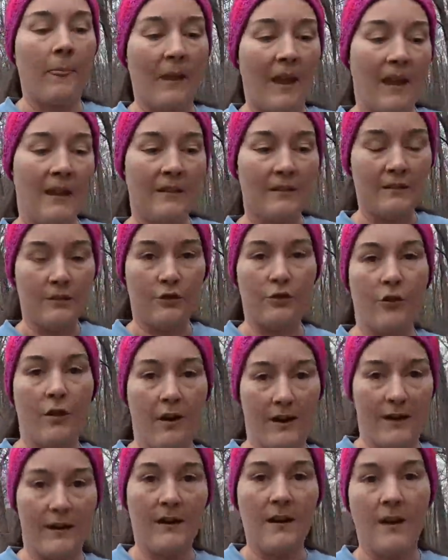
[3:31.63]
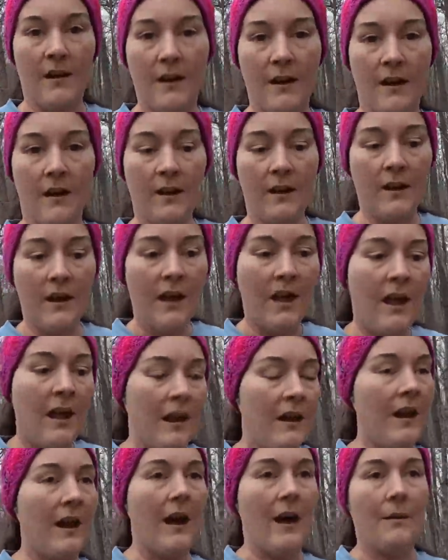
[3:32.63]
is to train.
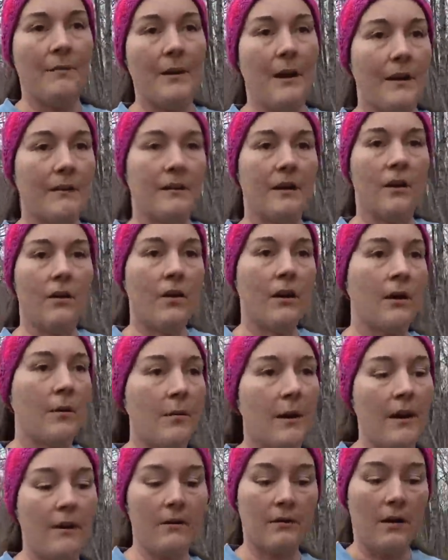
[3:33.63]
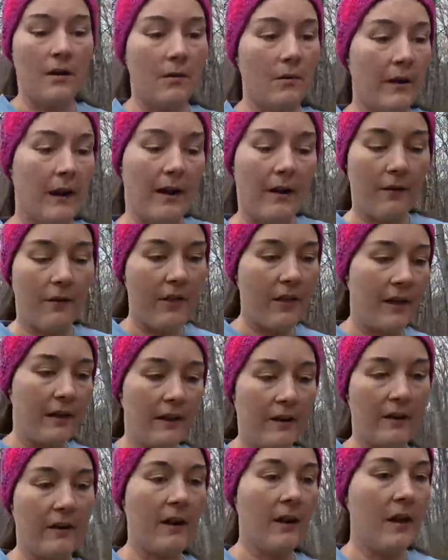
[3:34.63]
Now, I'm not talking about going out
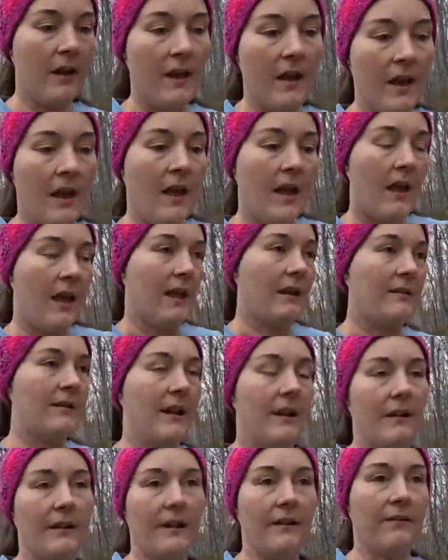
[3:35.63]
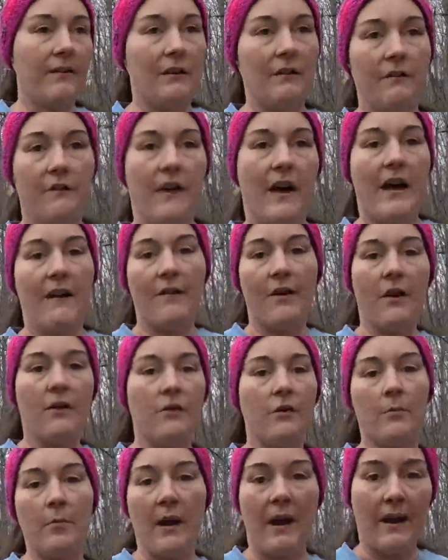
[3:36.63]
there and deadlifting
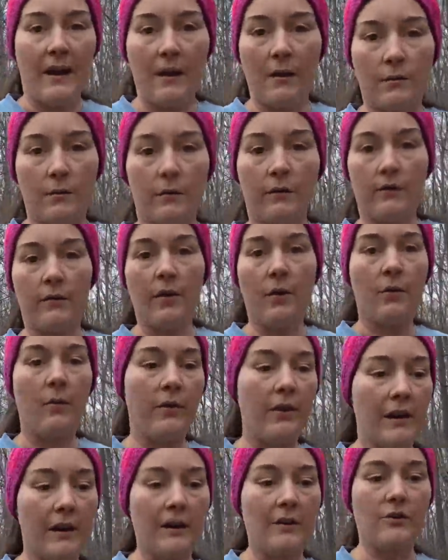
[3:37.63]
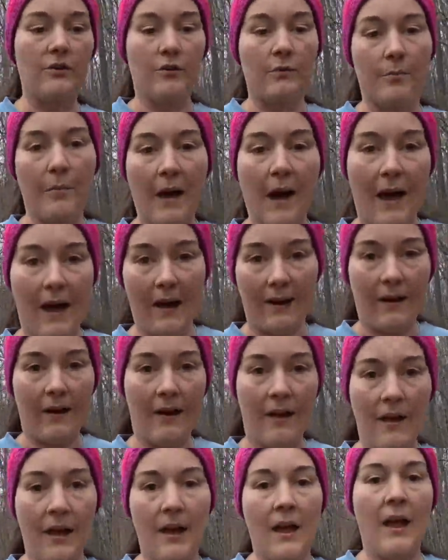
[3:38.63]
500 pounds with an injured back.
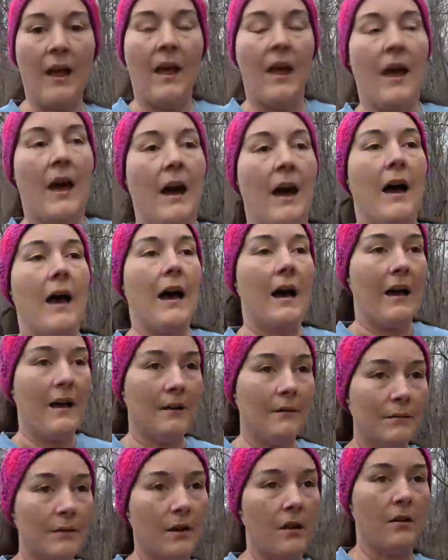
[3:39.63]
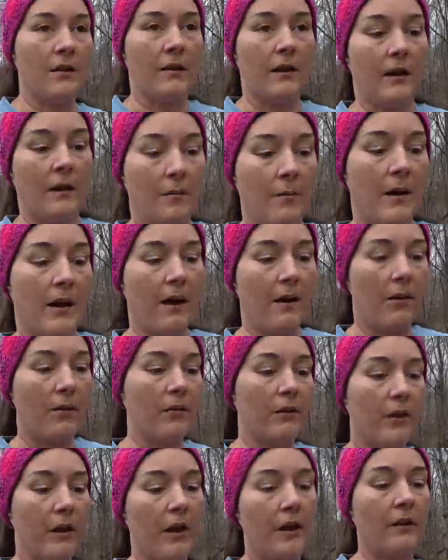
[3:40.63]
I'm talking
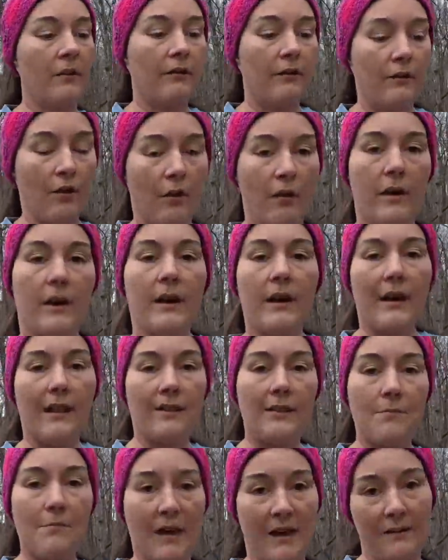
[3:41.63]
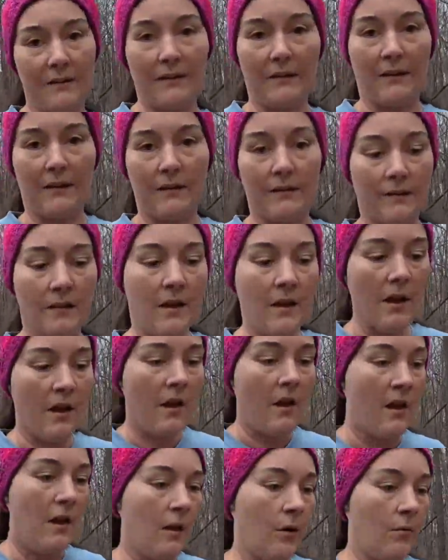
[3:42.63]
about starting at the basics
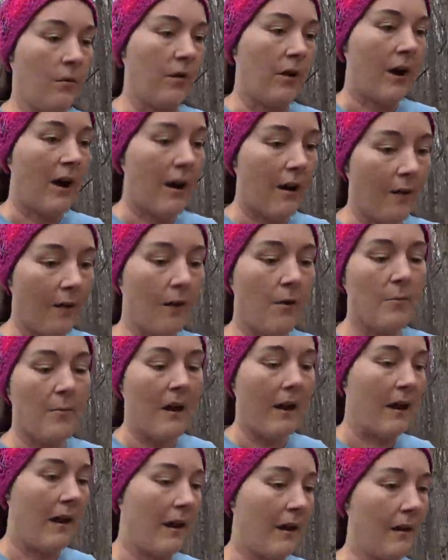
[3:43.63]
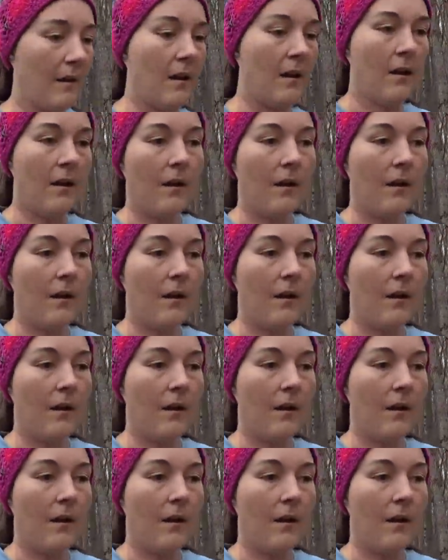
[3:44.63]
with hollow man,